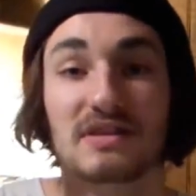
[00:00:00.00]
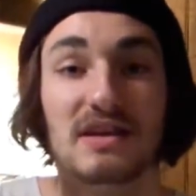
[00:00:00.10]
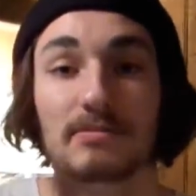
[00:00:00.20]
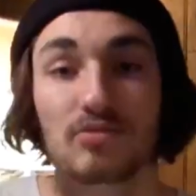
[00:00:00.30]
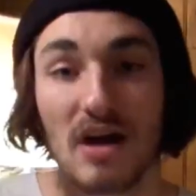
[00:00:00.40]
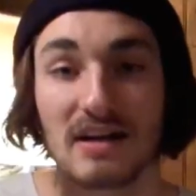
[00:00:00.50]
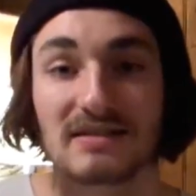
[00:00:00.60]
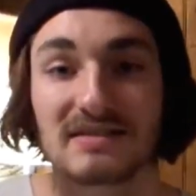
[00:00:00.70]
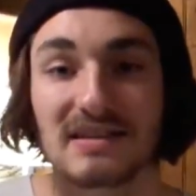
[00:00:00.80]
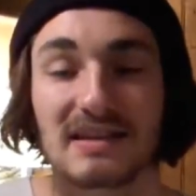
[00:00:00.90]
keep
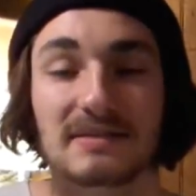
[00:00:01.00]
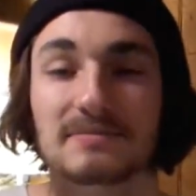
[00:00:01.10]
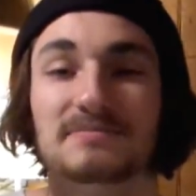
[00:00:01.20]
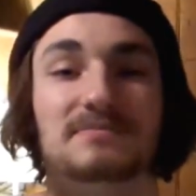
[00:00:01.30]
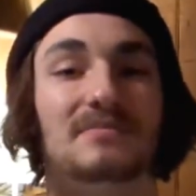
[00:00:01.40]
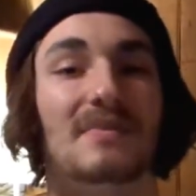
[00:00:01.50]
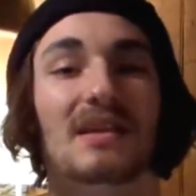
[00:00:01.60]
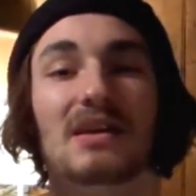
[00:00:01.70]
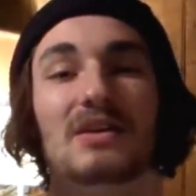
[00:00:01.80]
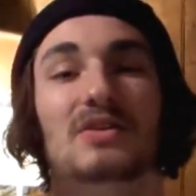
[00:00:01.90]
practicing.
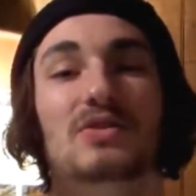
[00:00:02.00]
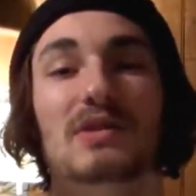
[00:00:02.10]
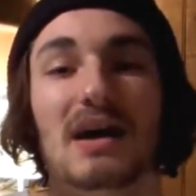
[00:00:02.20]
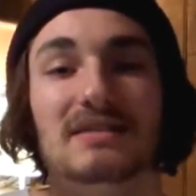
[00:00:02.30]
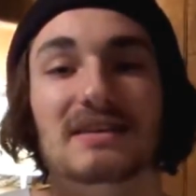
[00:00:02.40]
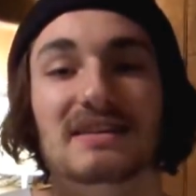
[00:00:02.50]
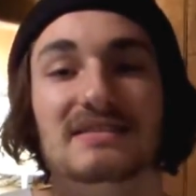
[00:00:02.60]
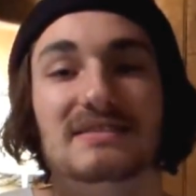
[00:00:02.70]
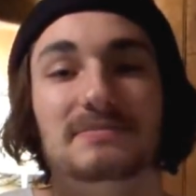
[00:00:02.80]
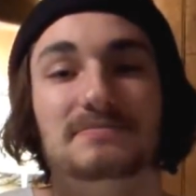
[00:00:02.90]
You got
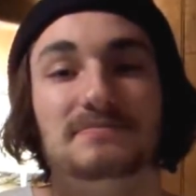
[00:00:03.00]
this.